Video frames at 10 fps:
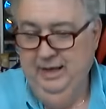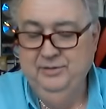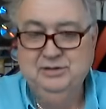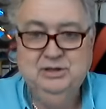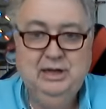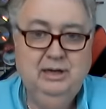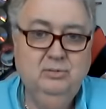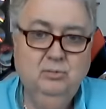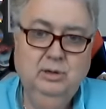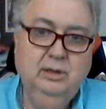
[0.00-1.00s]
the
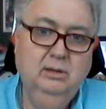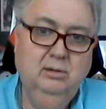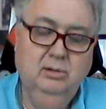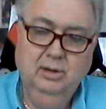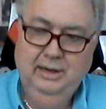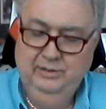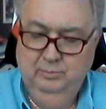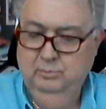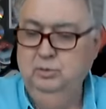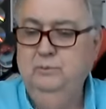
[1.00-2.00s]
skating rink or at the
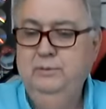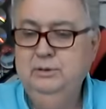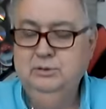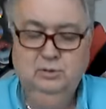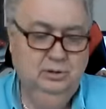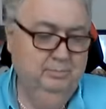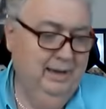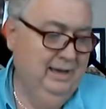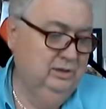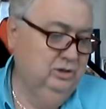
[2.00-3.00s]
movies, or you
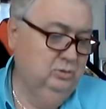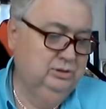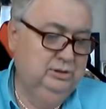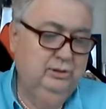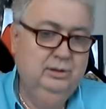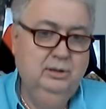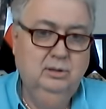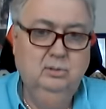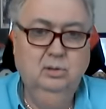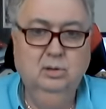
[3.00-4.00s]
buy a new
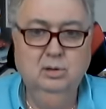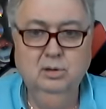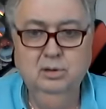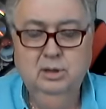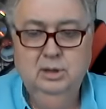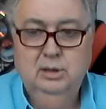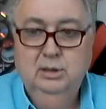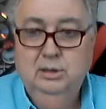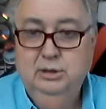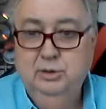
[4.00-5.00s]
stereo, or
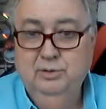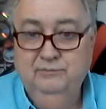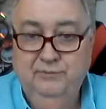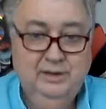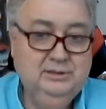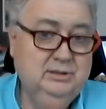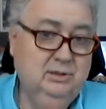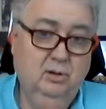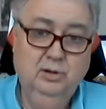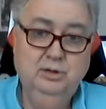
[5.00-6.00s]
you invest
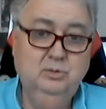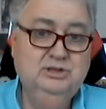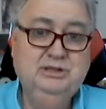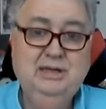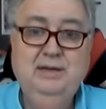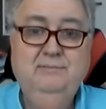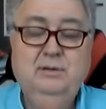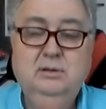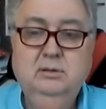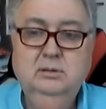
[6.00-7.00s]
it, or you save
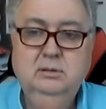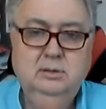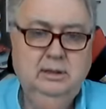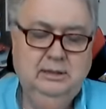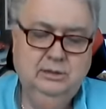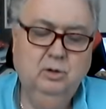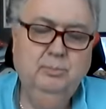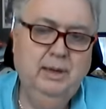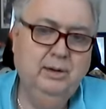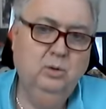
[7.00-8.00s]
it. It
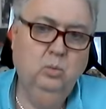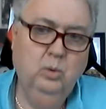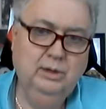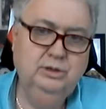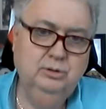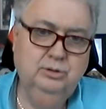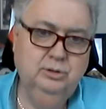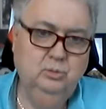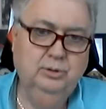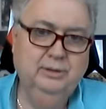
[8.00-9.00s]
don't matter what you
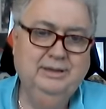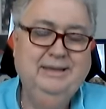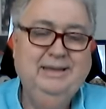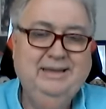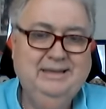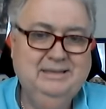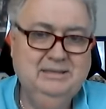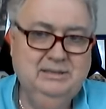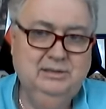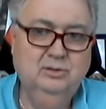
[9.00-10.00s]
do with it. It's
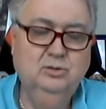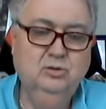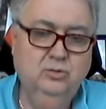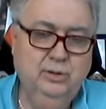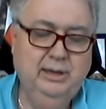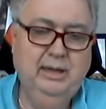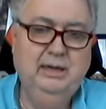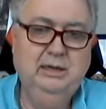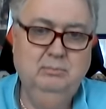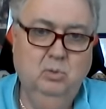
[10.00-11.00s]
still
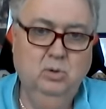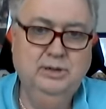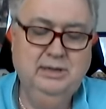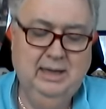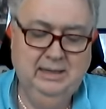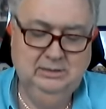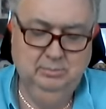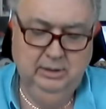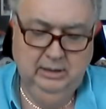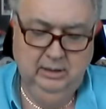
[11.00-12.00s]
creating more tax
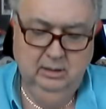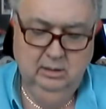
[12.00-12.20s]
money.